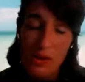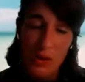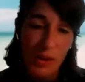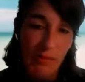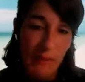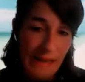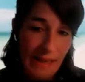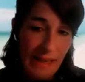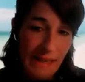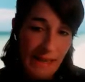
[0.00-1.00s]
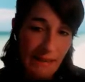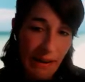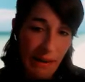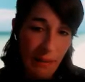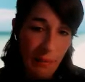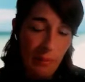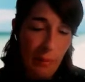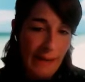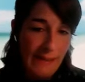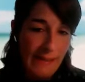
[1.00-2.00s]
to the baseline scenario,
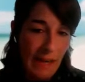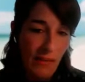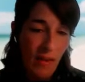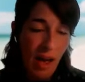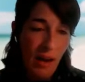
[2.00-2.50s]
but instead of